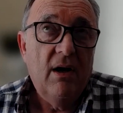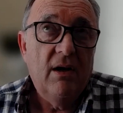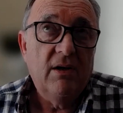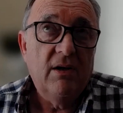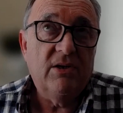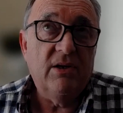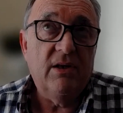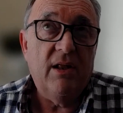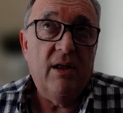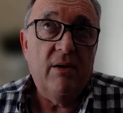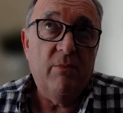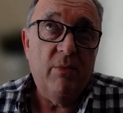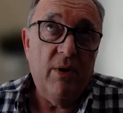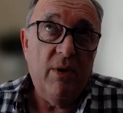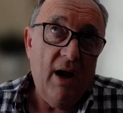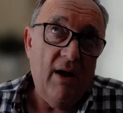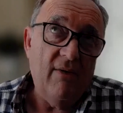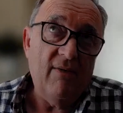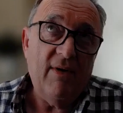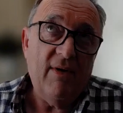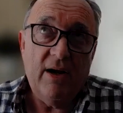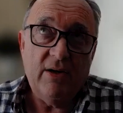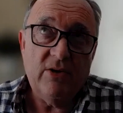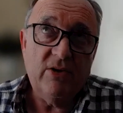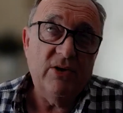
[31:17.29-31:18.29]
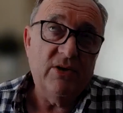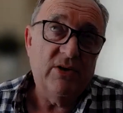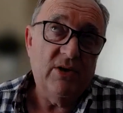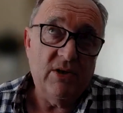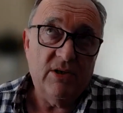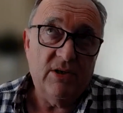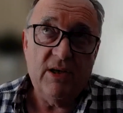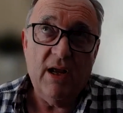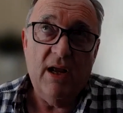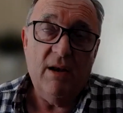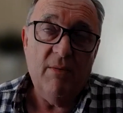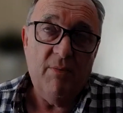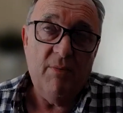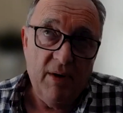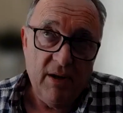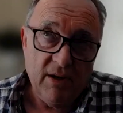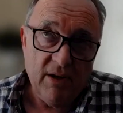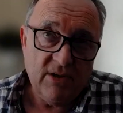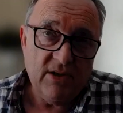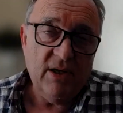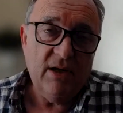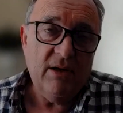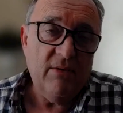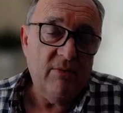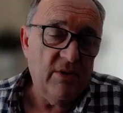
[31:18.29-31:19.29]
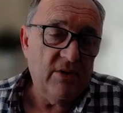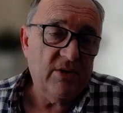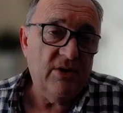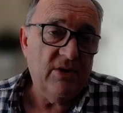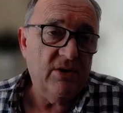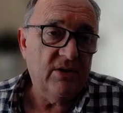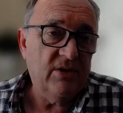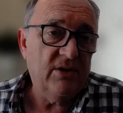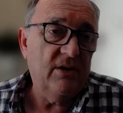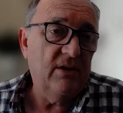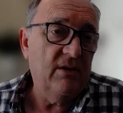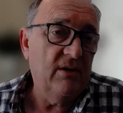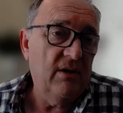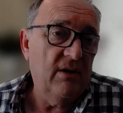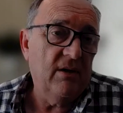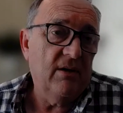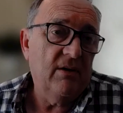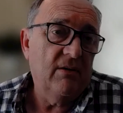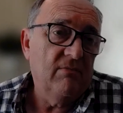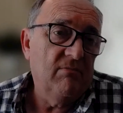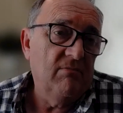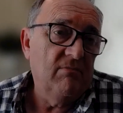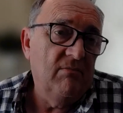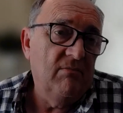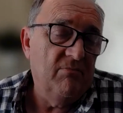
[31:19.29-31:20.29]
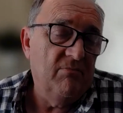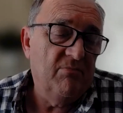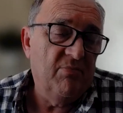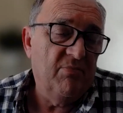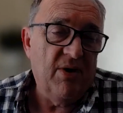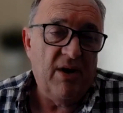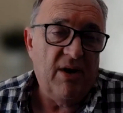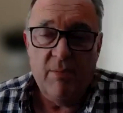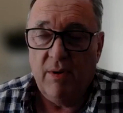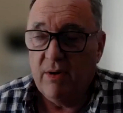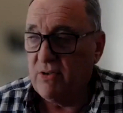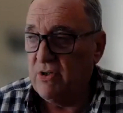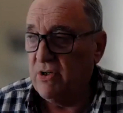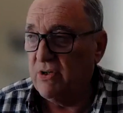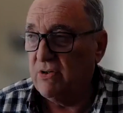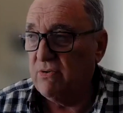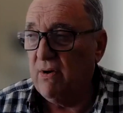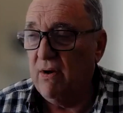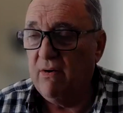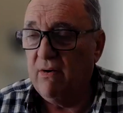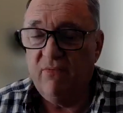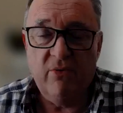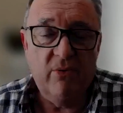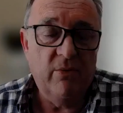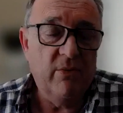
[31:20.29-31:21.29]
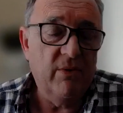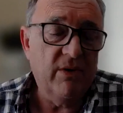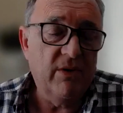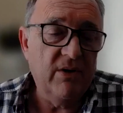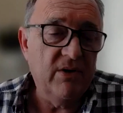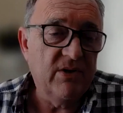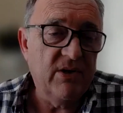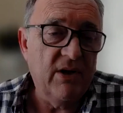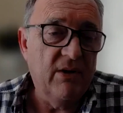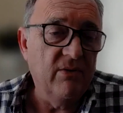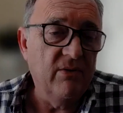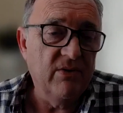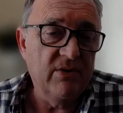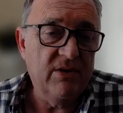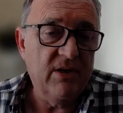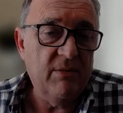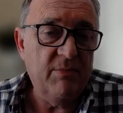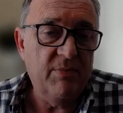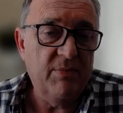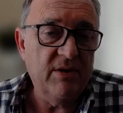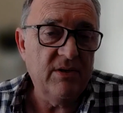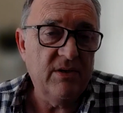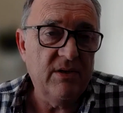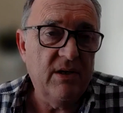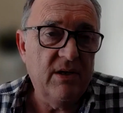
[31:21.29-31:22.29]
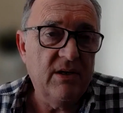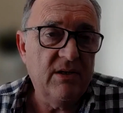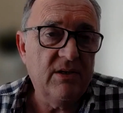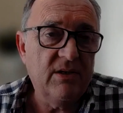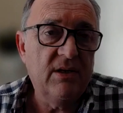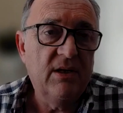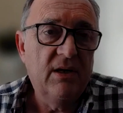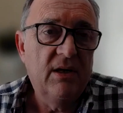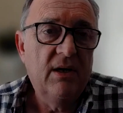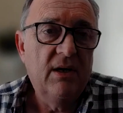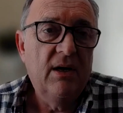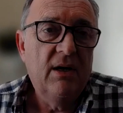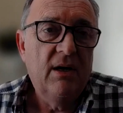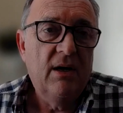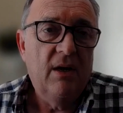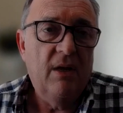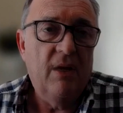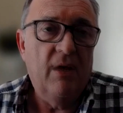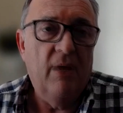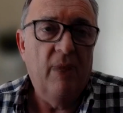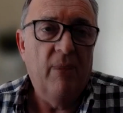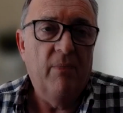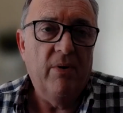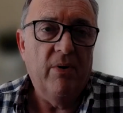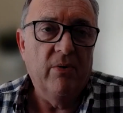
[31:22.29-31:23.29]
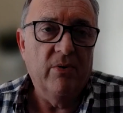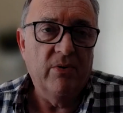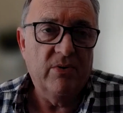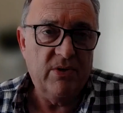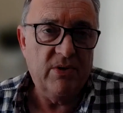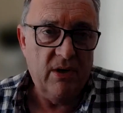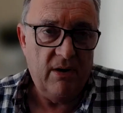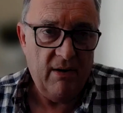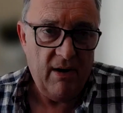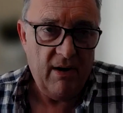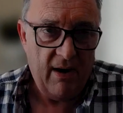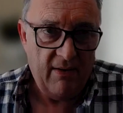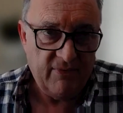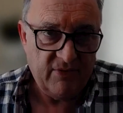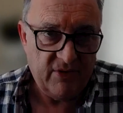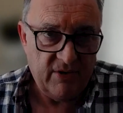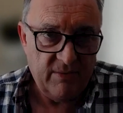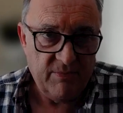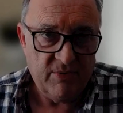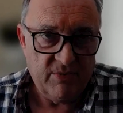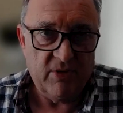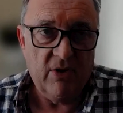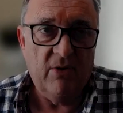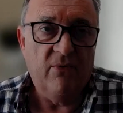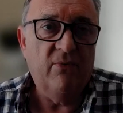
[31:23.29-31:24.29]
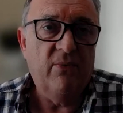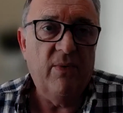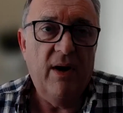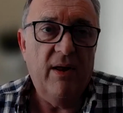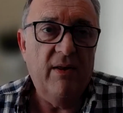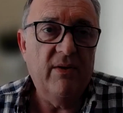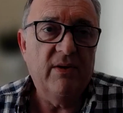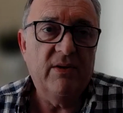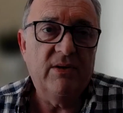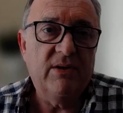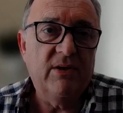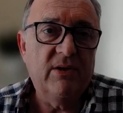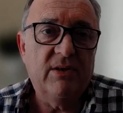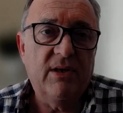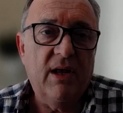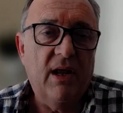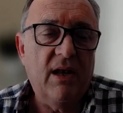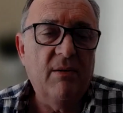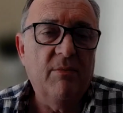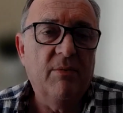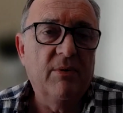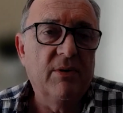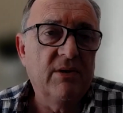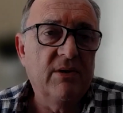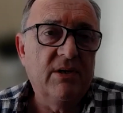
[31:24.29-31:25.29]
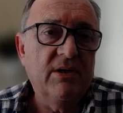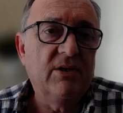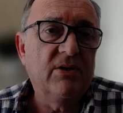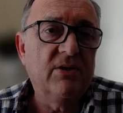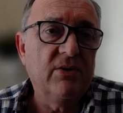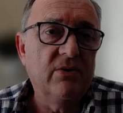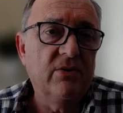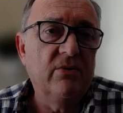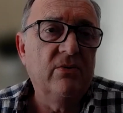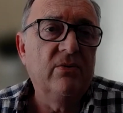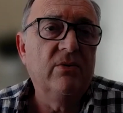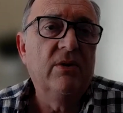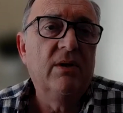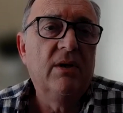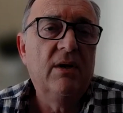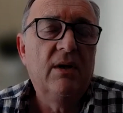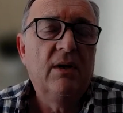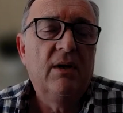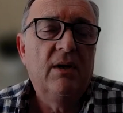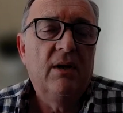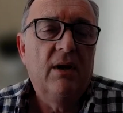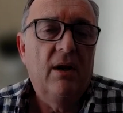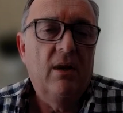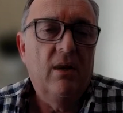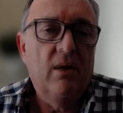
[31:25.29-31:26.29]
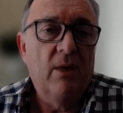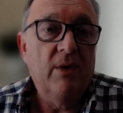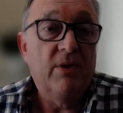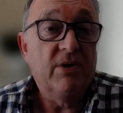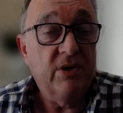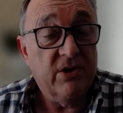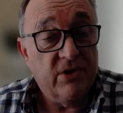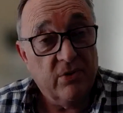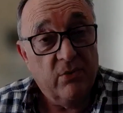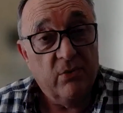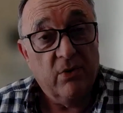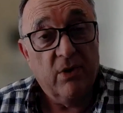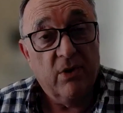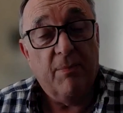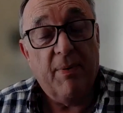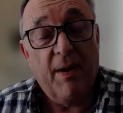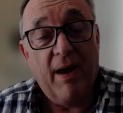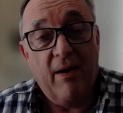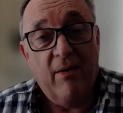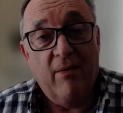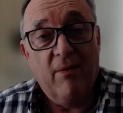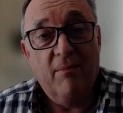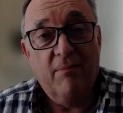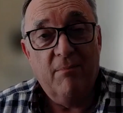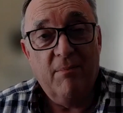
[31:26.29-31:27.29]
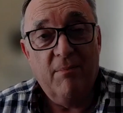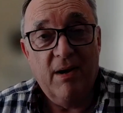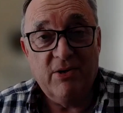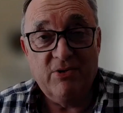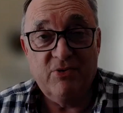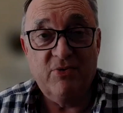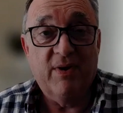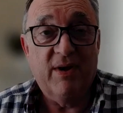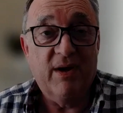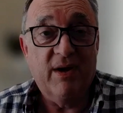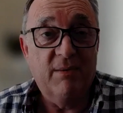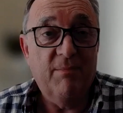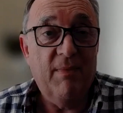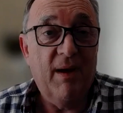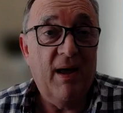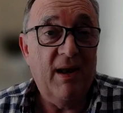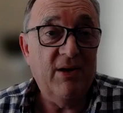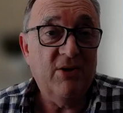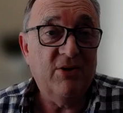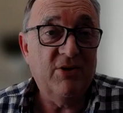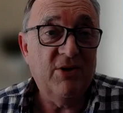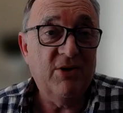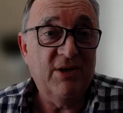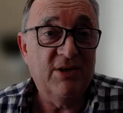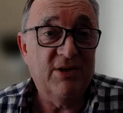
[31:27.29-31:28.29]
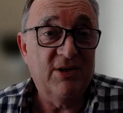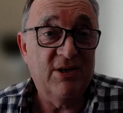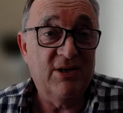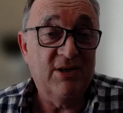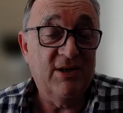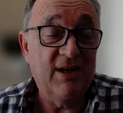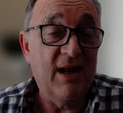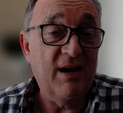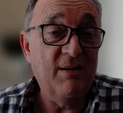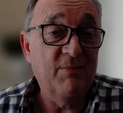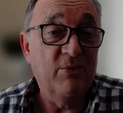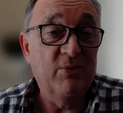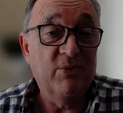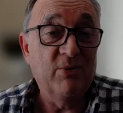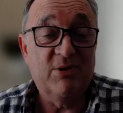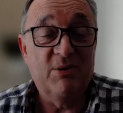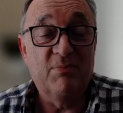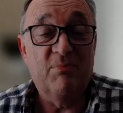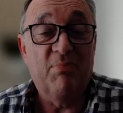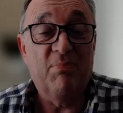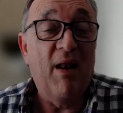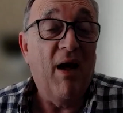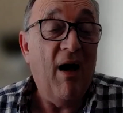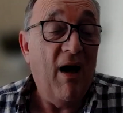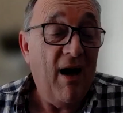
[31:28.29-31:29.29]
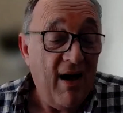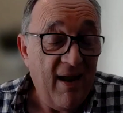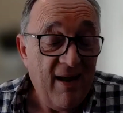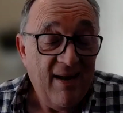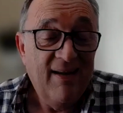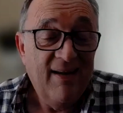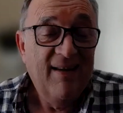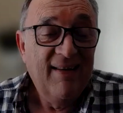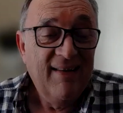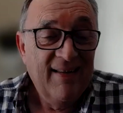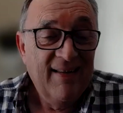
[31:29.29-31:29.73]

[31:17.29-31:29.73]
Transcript: So then we have Action Sustainability, which is a pretty much a straightforward consultancy business. But we also have some software, the sustainability tool, which is all about measuring and managing sustainable supply